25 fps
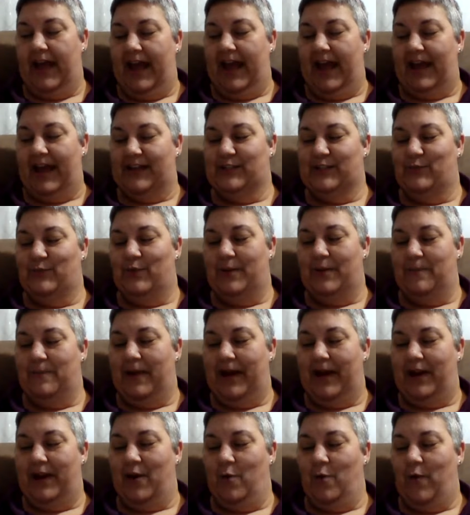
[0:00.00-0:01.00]
as we
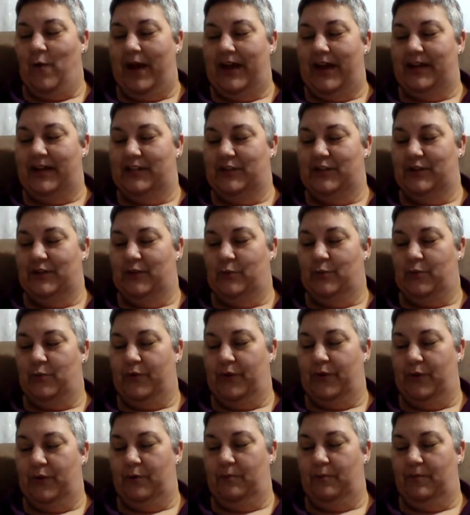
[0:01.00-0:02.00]
made our way into the
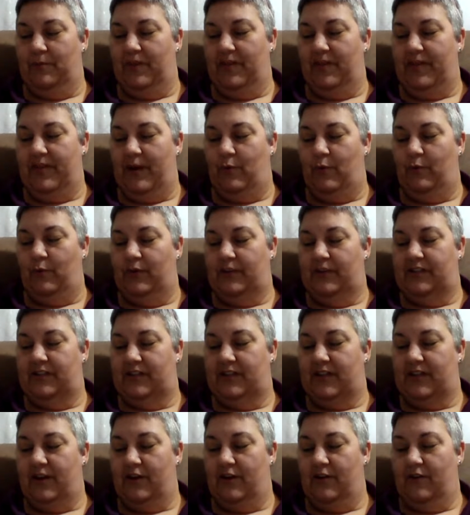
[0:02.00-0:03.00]
room that would
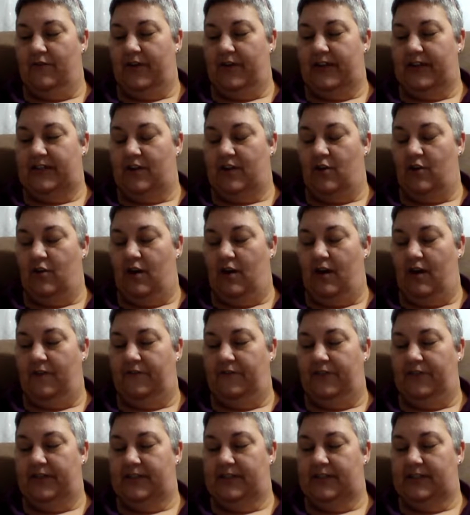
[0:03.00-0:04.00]
serve as her
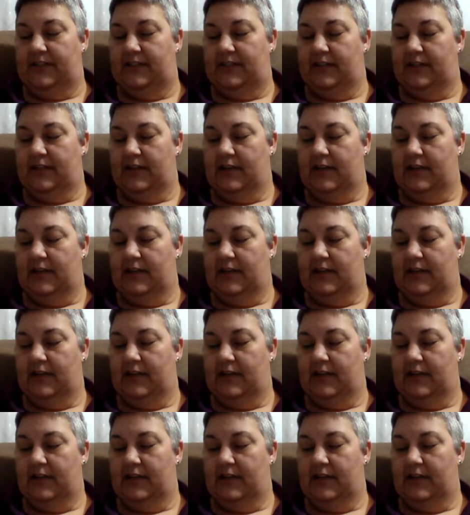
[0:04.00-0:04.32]
office.